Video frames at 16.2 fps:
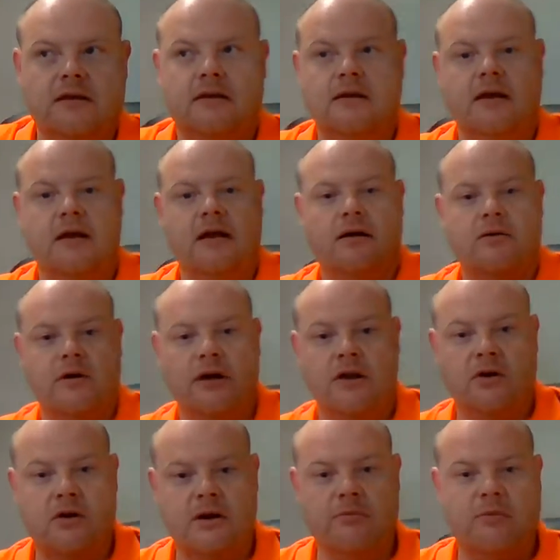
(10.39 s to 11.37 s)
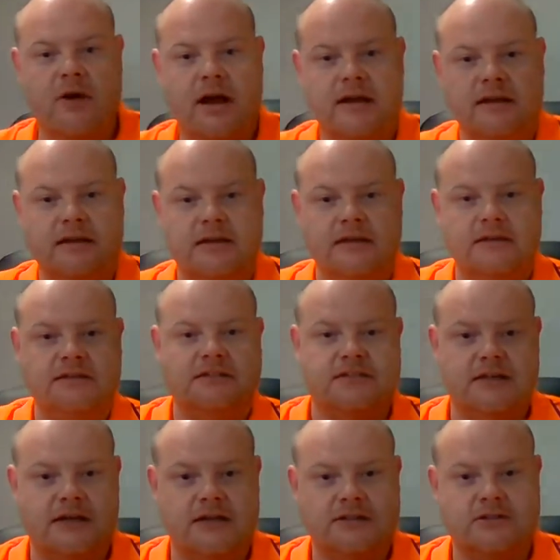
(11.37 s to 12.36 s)
Now, an item rate is
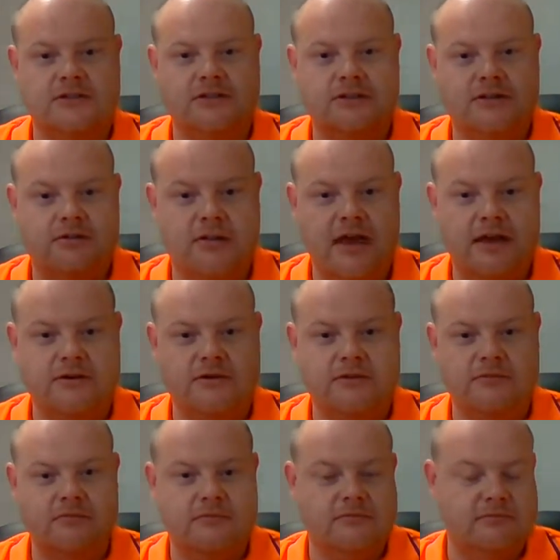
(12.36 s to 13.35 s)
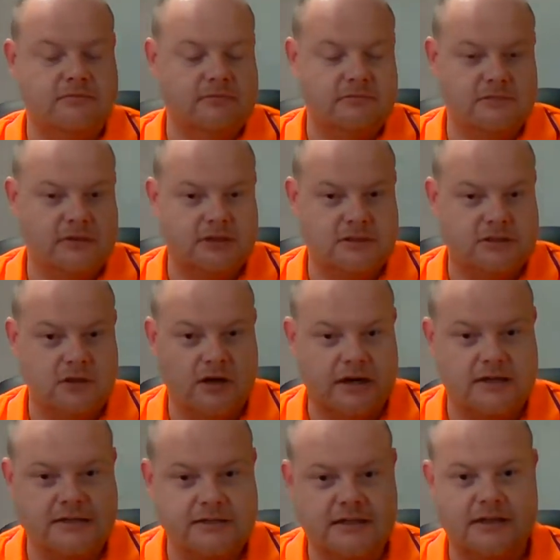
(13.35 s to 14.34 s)
such that it's
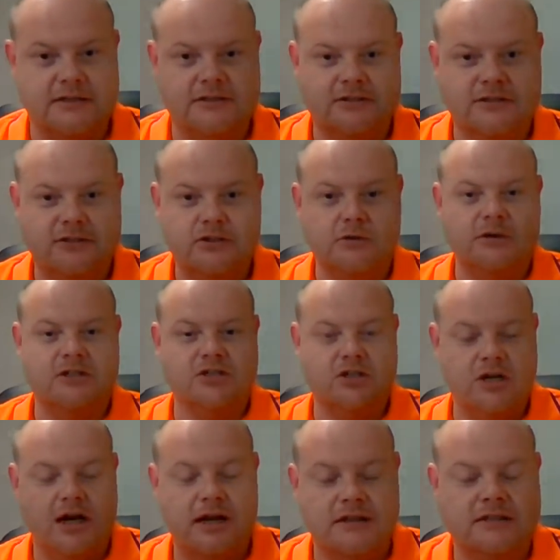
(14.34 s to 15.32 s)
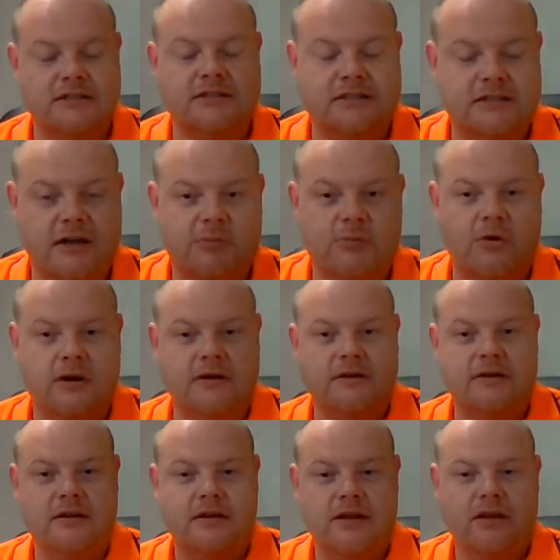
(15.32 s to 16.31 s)
like it says, you are charging
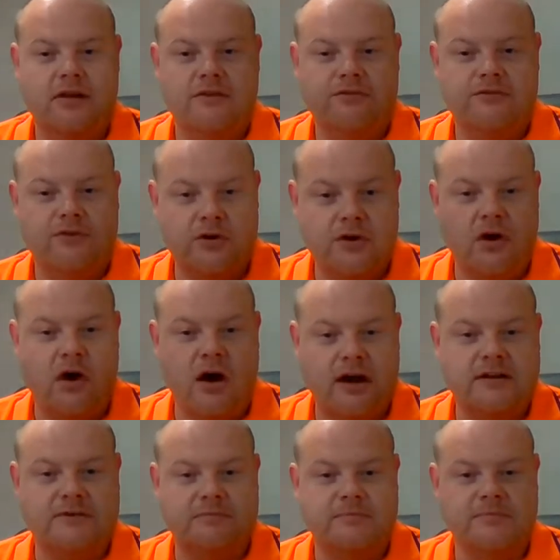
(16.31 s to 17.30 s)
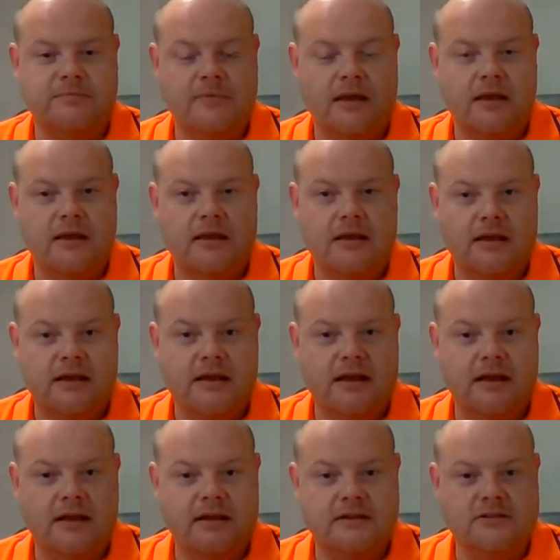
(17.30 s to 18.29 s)
someone for an item.
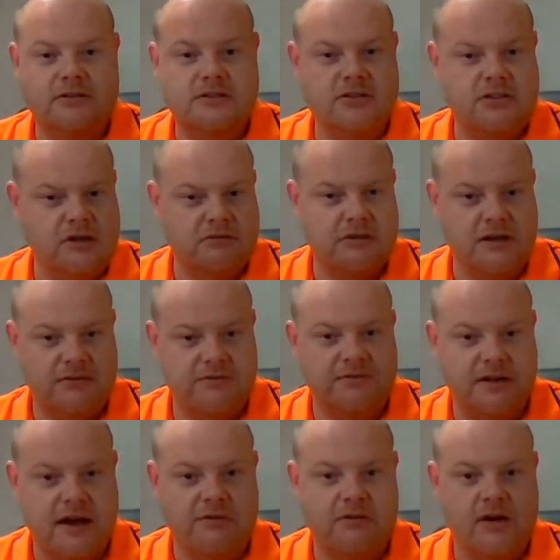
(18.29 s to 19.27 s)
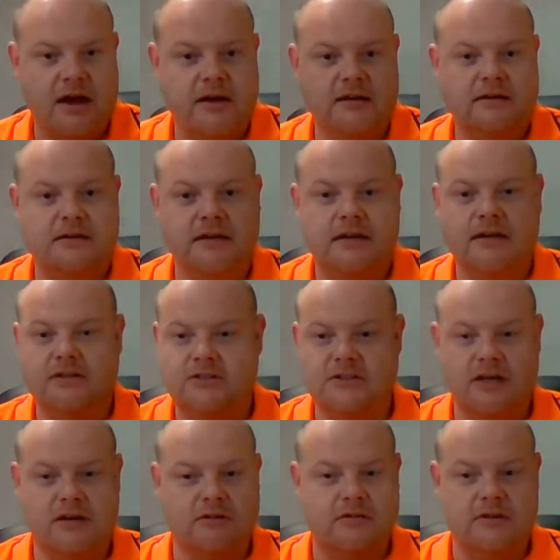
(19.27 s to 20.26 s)
It's generally a flat rate, it's
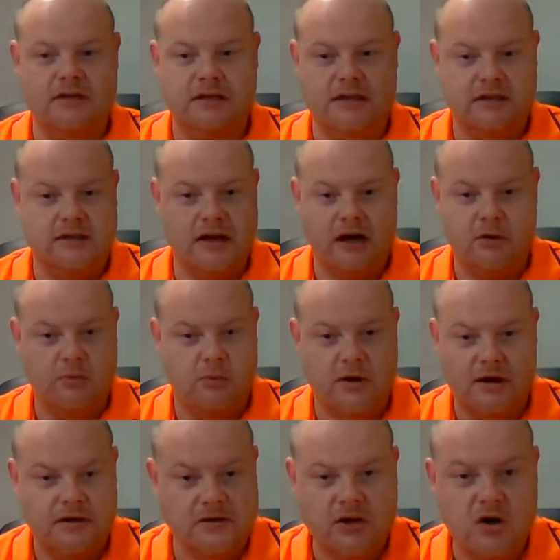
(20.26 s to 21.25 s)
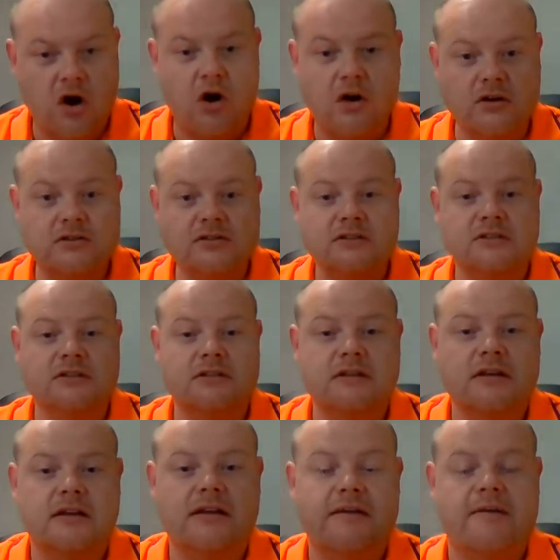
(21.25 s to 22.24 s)
generally a one cost,
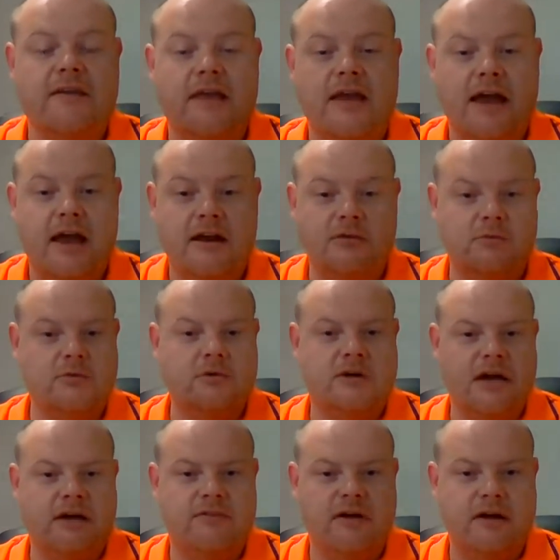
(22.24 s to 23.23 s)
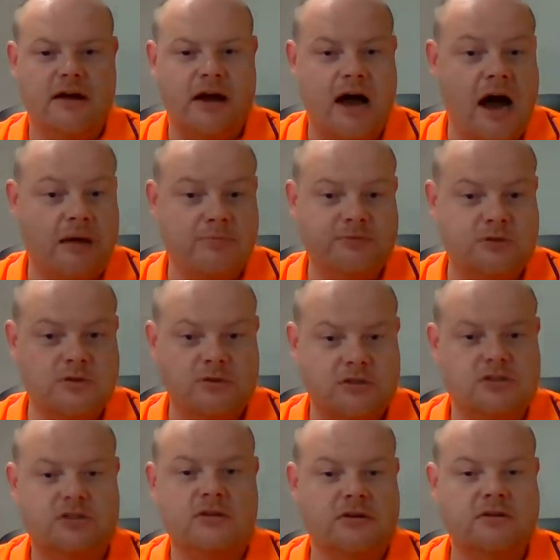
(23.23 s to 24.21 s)
and it will cover up to a
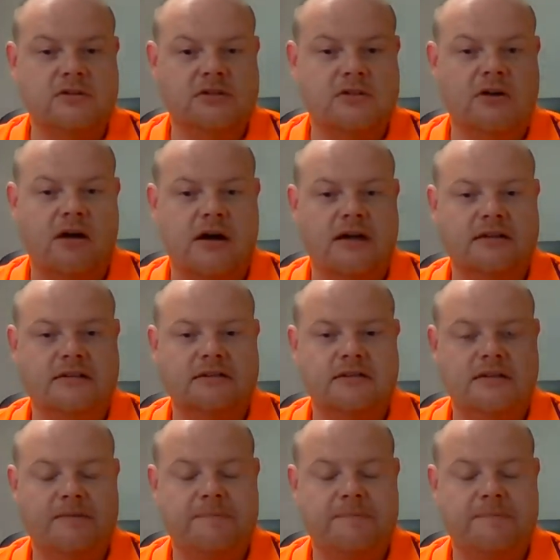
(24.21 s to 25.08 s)
certain size.